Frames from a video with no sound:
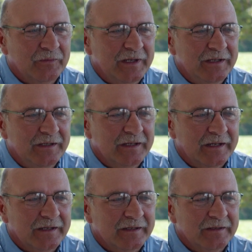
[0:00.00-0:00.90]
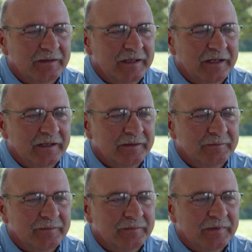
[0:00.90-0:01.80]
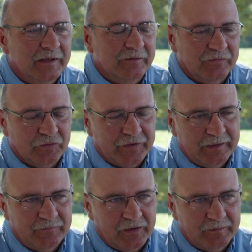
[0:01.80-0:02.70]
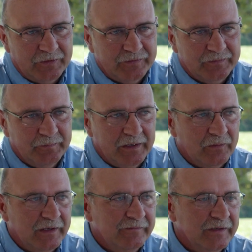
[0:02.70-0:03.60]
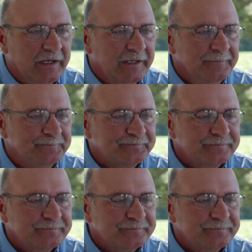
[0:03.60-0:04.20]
We are full-time farmers, my wife and I.